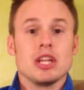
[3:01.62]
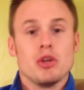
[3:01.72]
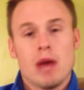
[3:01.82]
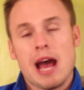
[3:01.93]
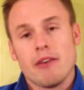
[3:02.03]
that
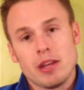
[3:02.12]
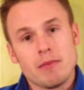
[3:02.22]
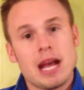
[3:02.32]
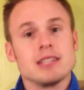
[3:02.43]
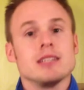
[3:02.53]
you have him
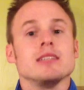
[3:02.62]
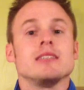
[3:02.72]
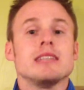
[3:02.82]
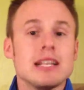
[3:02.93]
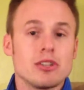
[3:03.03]
as the
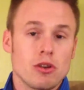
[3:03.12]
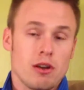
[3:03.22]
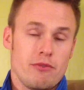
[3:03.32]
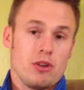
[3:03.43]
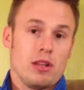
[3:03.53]
center
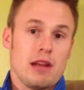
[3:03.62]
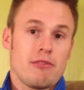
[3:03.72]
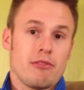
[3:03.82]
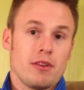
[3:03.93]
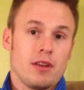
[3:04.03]
of your
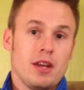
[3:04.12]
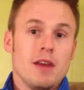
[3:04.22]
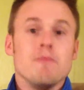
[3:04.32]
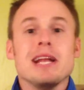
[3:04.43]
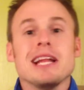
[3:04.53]
life,
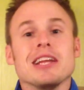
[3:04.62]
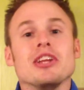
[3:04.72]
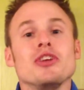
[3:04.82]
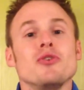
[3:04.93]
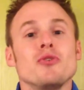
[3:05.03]
meaning
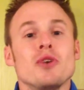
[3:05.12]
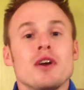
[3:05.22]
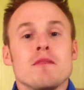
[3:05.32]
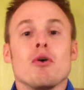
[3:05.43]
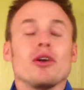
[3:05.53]
that you
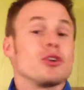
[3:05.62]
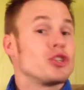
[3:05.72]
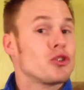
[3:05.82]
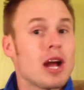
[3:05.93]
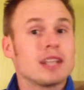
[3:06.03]
put your
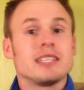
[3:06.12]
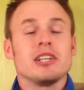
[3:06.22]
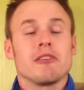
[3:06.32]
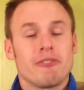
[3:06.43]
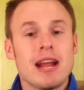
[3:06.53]
trust and
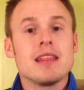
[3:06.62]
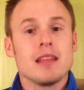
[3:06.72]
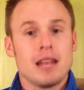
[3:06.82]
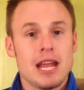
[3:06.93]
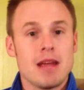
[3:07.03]
your faith
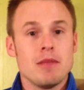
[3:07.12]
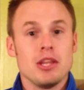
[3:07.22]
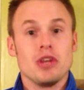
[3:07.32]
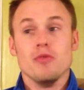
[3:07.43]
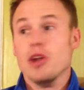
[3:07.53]
in him, and
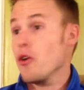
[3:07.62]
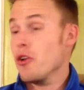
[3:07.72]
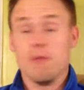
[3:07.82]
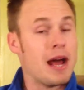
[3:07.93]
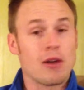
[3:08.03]
that you know
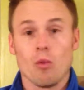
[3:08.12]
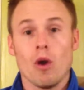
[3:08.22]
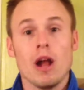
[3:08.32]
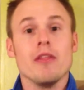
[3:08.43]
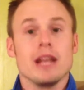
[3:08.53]
no matter
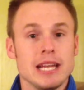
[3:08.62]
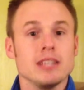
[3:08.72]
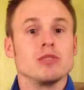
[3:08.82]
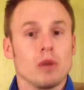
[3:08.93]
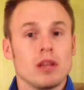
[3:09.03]
what that he
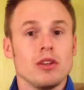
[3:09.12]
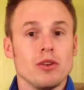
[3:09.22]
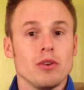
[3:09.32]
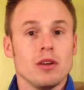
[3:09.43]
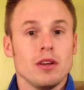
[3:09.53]
is with you,